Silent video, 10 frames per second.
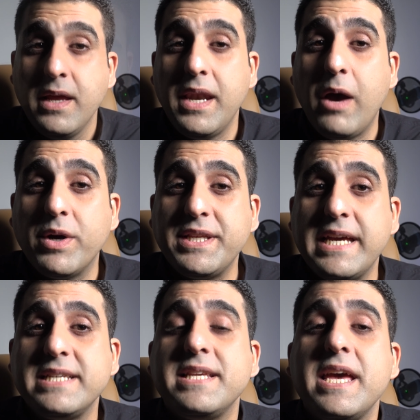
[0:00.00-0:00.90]

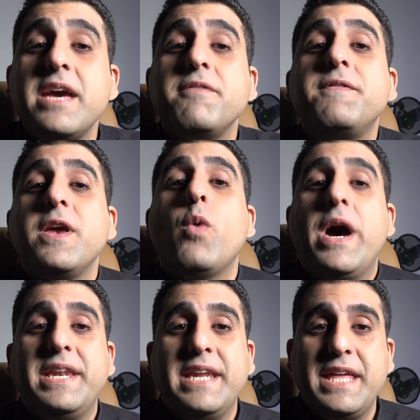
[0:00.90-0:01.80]
Nowadays
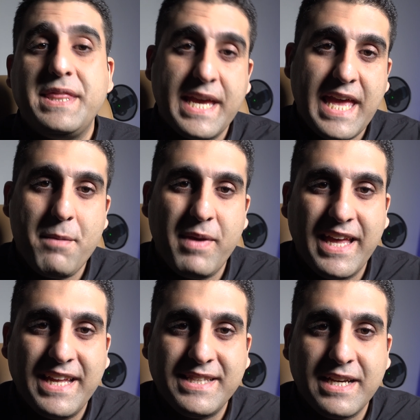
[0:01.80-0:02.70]
everyone in the gaming
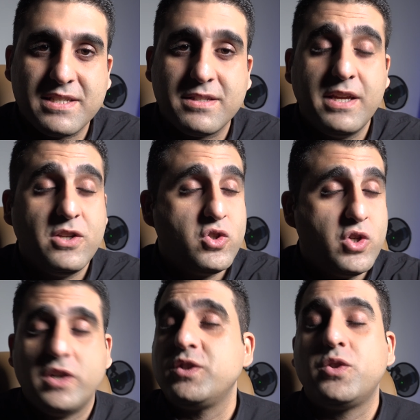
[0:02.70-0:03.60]
industry
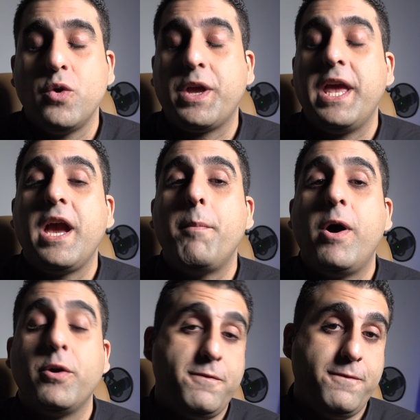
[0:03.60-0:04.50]
just talking
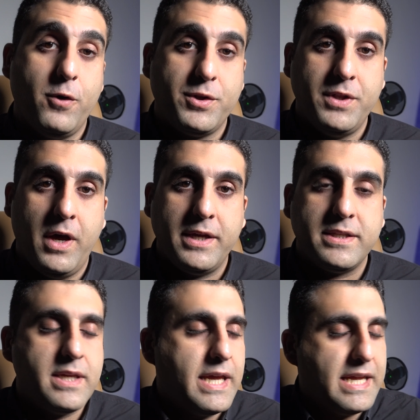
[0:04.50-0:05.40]
about Fortnite.
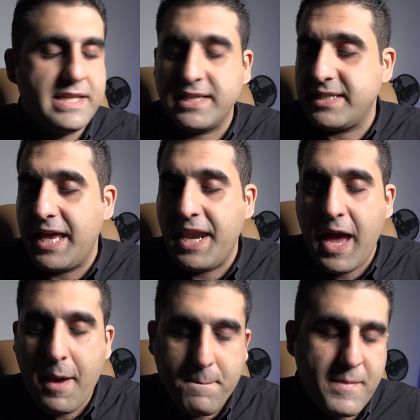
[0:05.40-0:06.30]
It is an
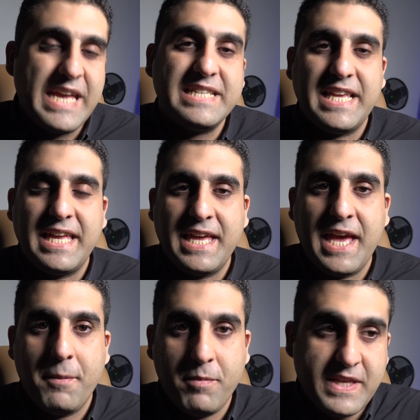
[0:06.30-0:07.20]
amazing
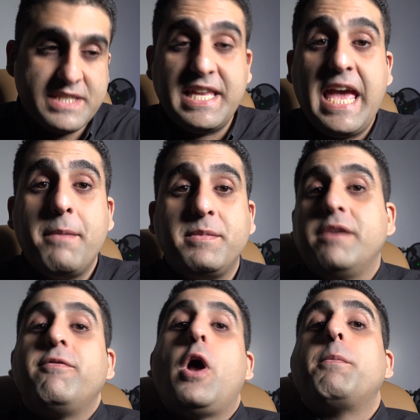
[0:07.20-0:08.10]
game. This game
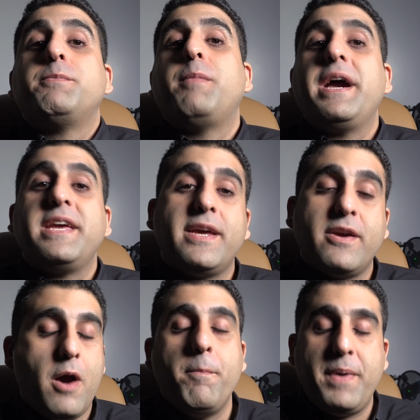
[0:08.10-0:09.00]
developed by a
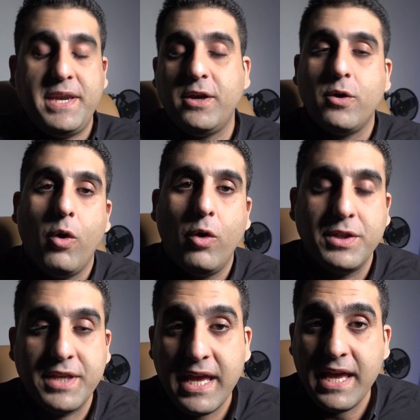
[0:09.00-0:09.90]
company
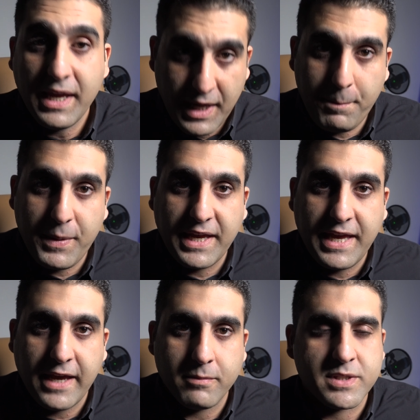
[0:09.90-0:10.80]
called Epic
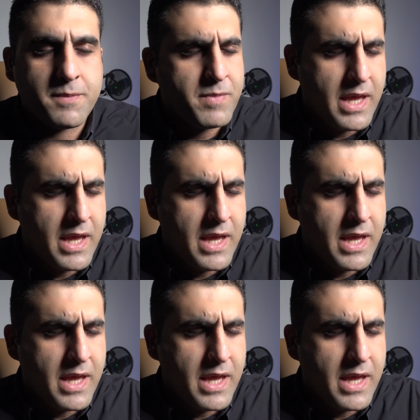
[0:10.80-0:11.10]
Games.